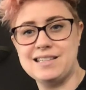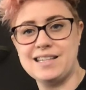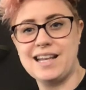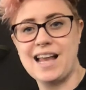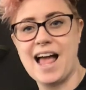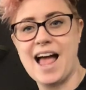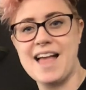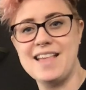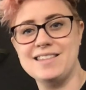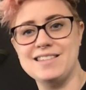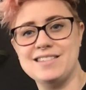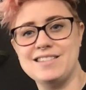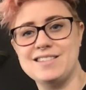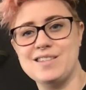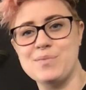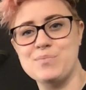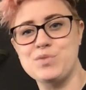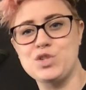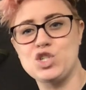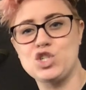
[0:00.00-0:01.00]
it has
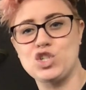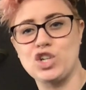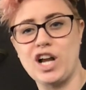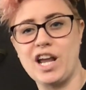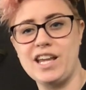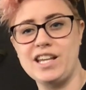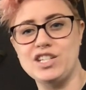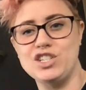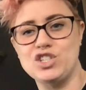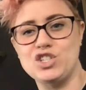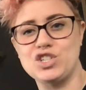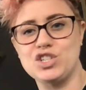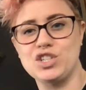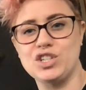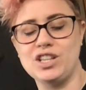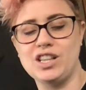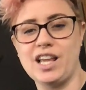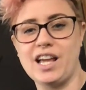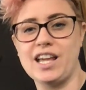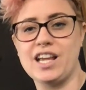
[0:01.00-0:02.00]
some strange,
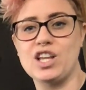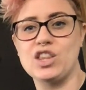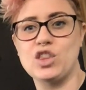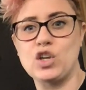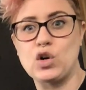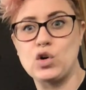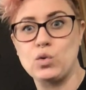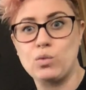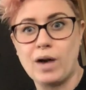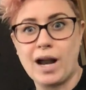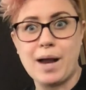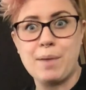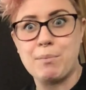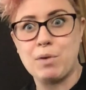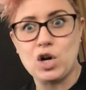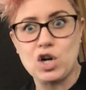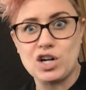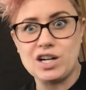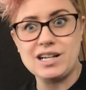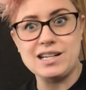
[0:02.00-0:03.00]
like the
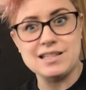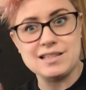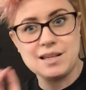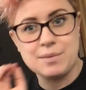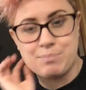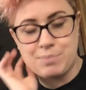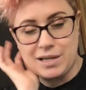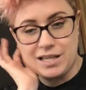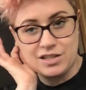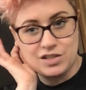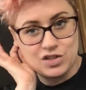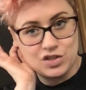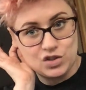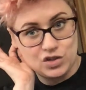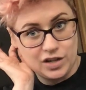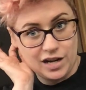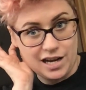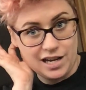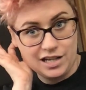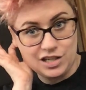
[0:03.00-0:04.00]
grammar is a bit
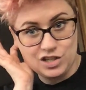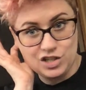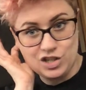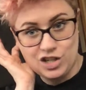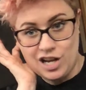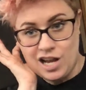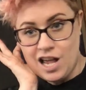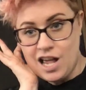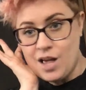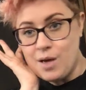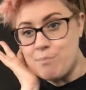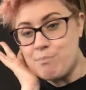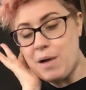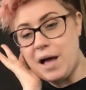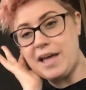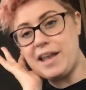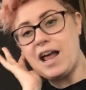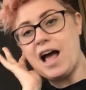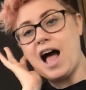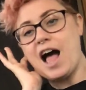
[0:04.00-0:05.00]
strange.
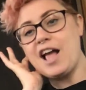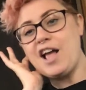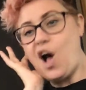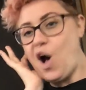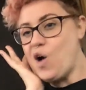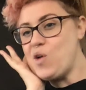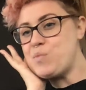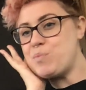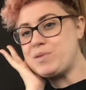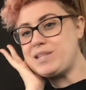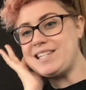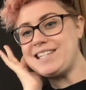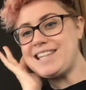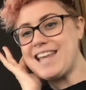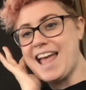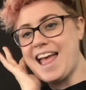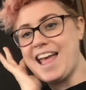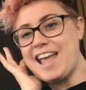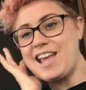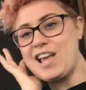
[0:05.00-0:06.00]
But I hope
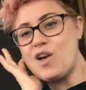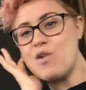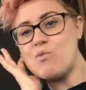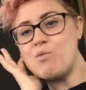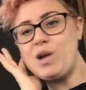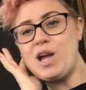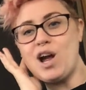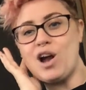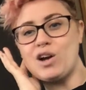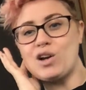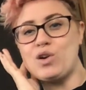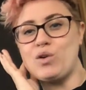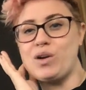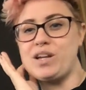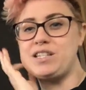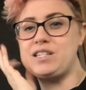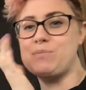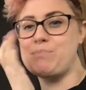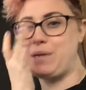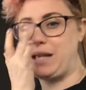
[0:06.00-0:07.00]
today we are going
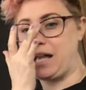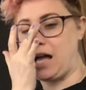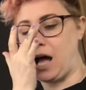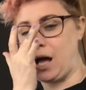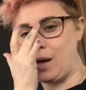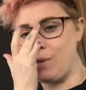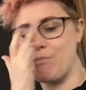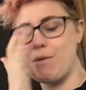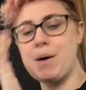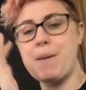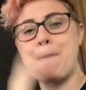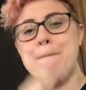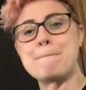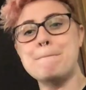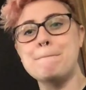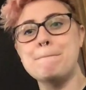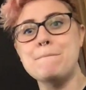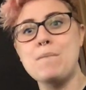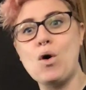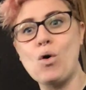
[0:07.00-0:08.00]
to become
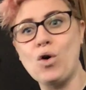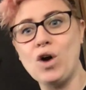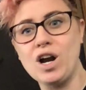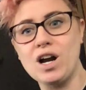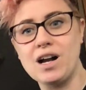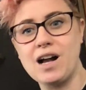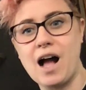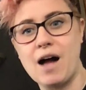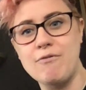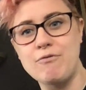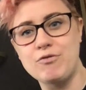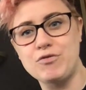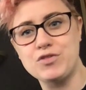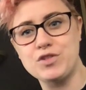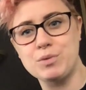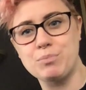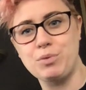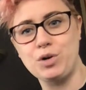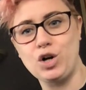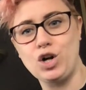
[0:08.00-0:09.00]
more
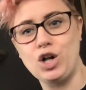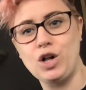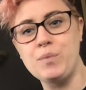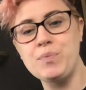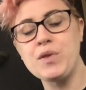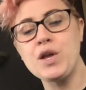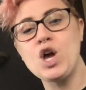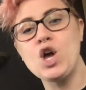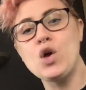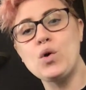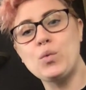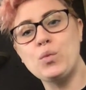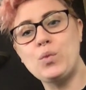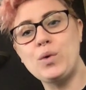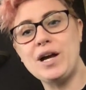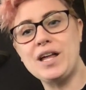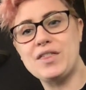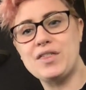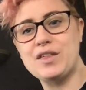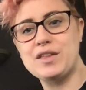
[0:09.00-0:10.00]
comfortable
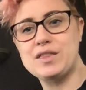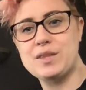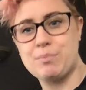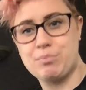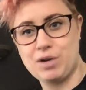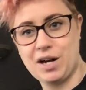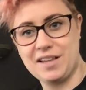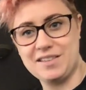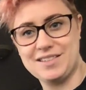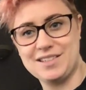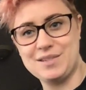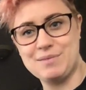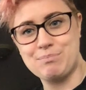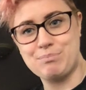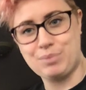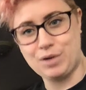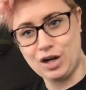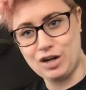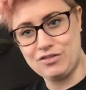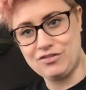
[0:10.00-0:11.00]
with the present
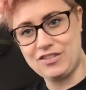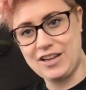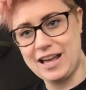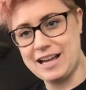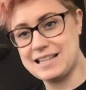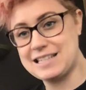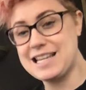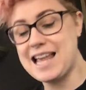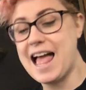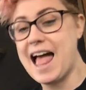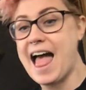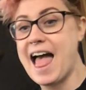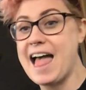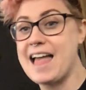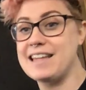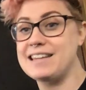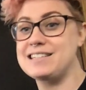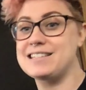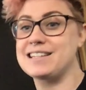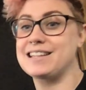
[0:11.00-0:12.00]
perfect,
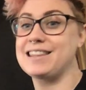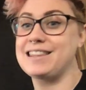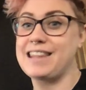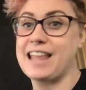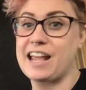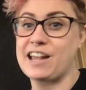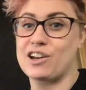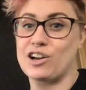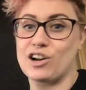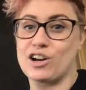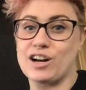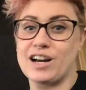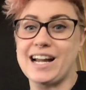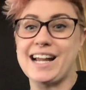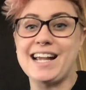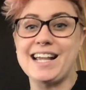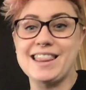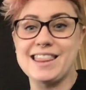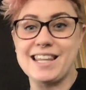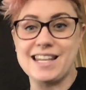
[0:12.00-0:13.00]
and later
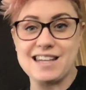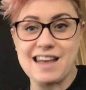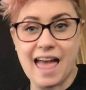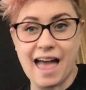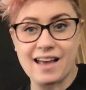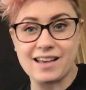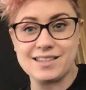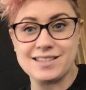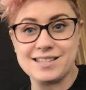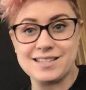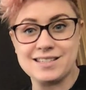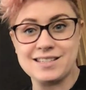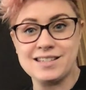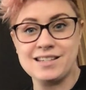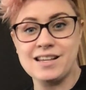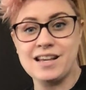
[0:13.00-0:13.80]
in the next